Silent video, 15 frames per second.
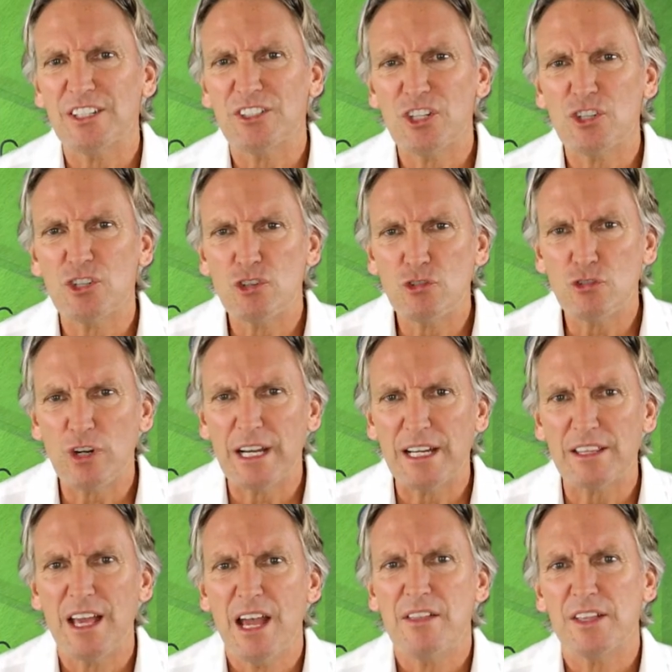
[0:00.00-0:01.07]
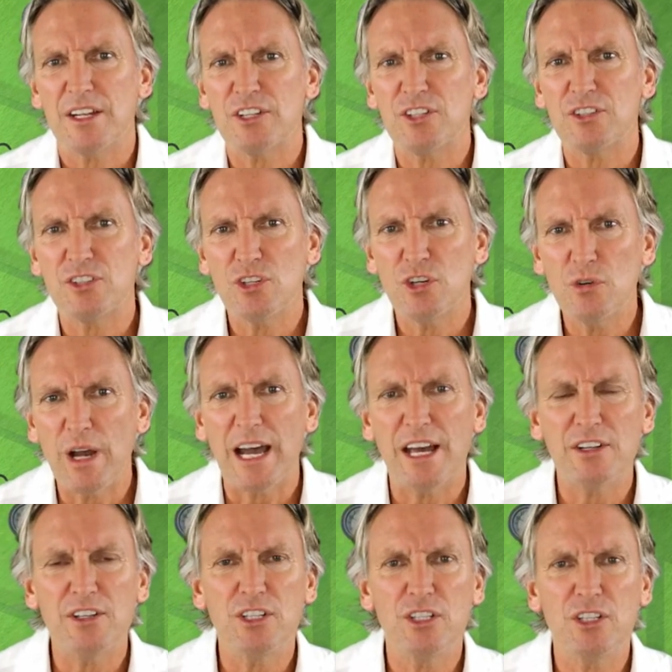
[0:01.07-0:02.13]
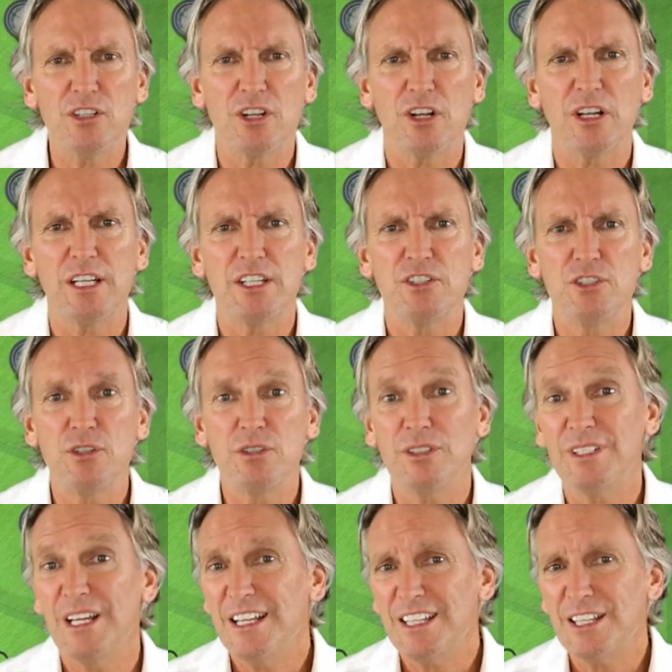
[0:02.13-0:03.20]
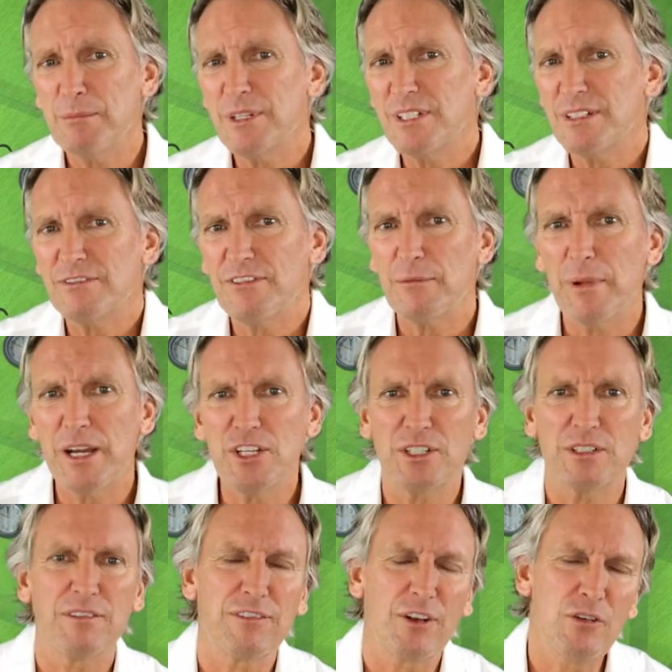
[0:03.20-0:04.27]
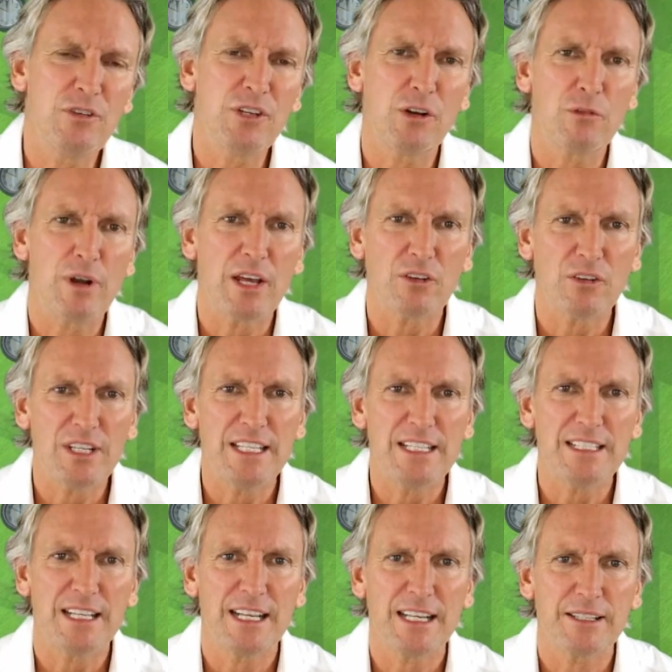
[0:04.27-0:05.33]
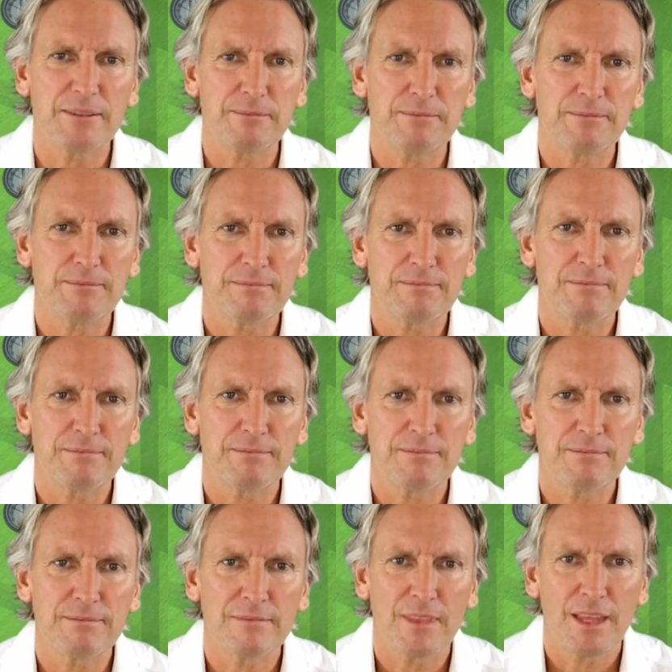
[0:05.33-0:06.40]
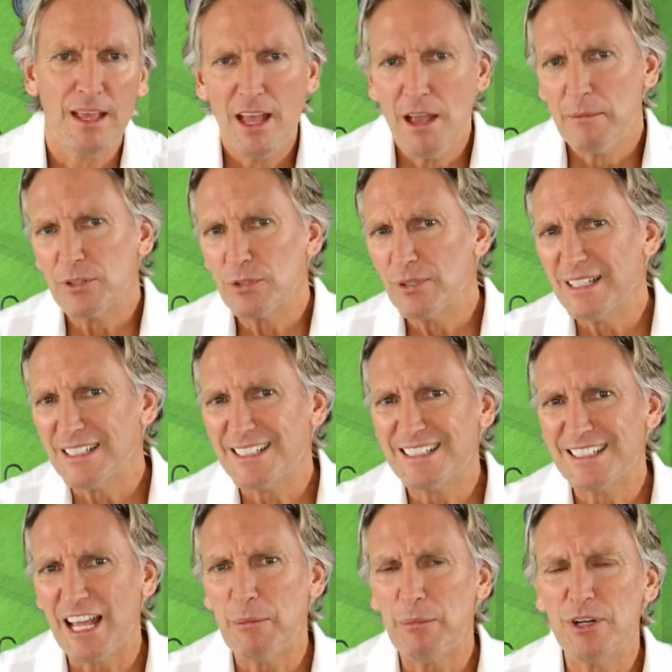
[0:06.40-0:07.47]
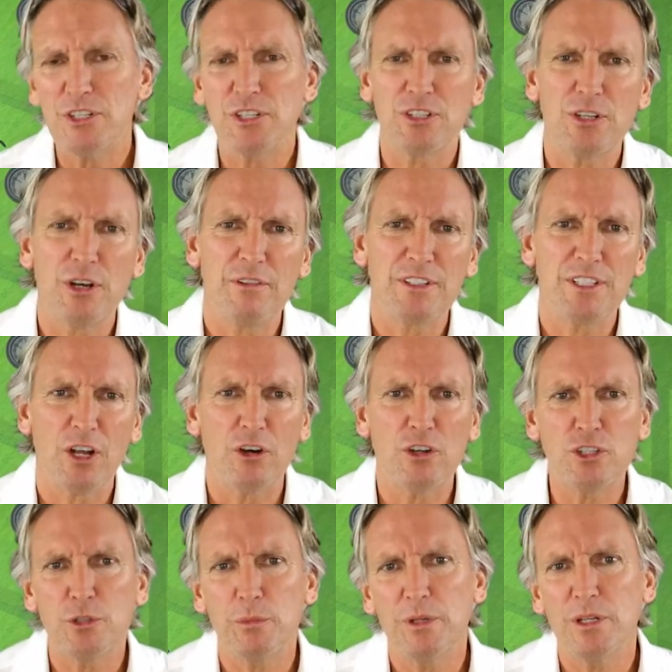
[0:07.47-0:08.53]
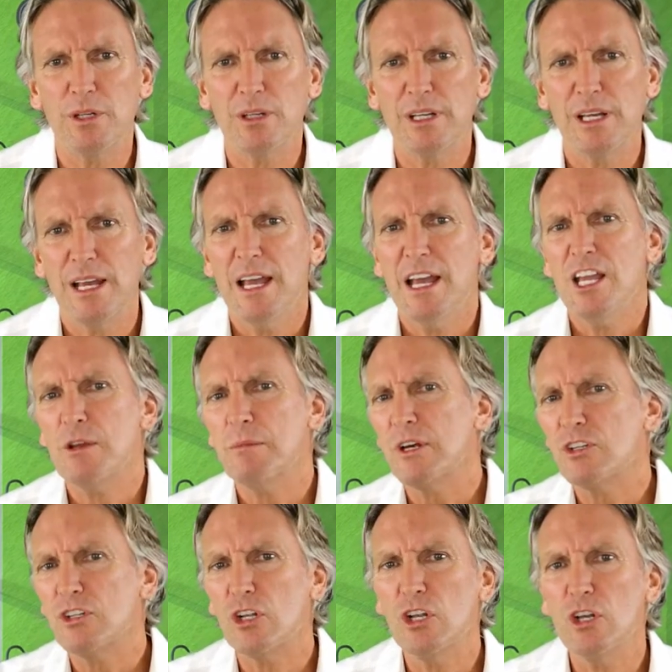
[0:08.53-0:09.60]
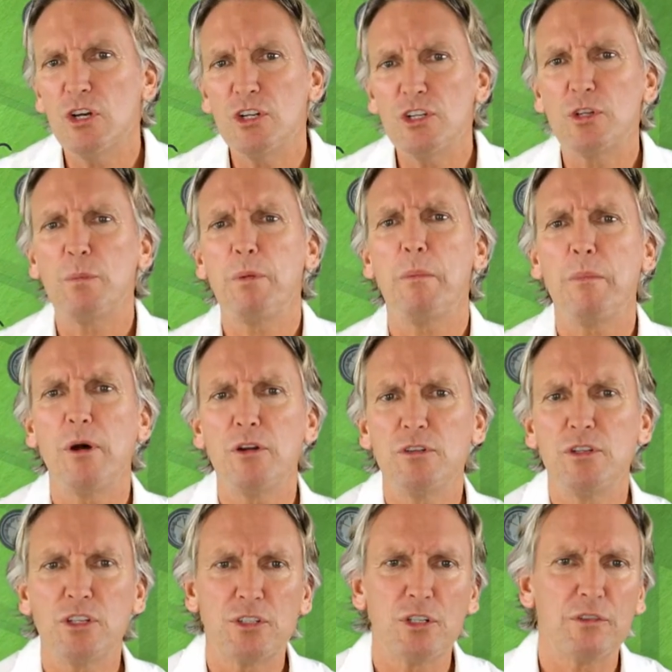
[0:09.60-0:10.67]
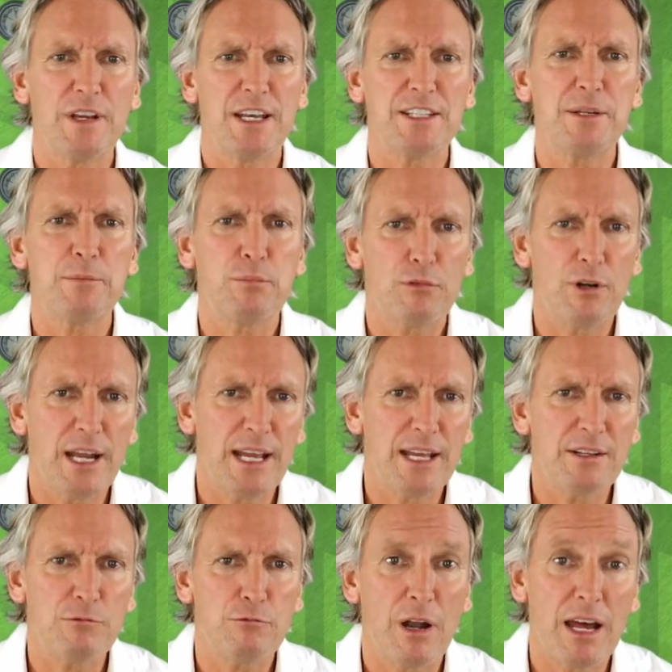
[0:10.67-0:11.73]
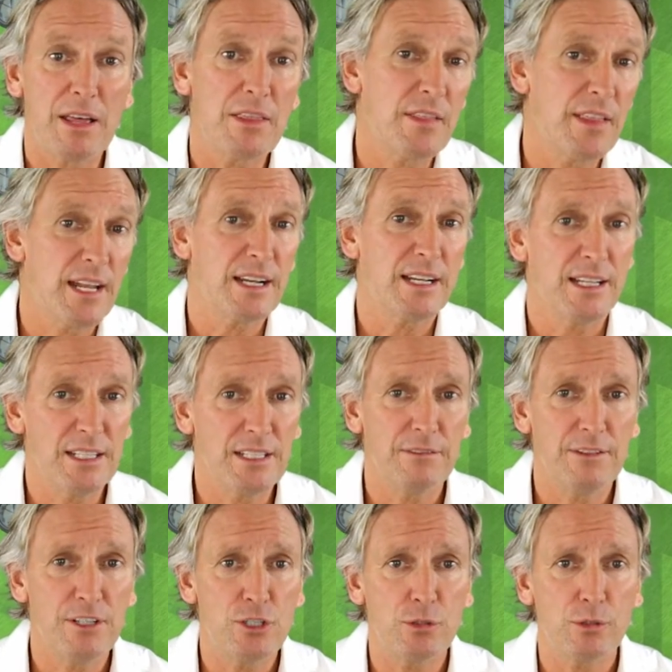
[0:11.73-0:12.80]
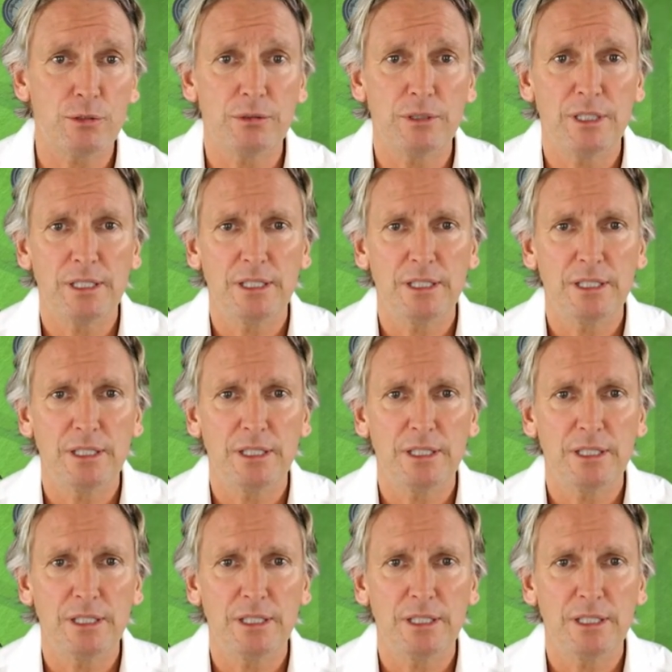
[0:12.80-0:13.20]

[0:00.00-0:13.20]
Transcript: is a strength that is still underutilized due to the misinformation floating around on the internet. But to establish yourself as an entrepreneur, you must learn to promote yourself as a brand rather than an individual.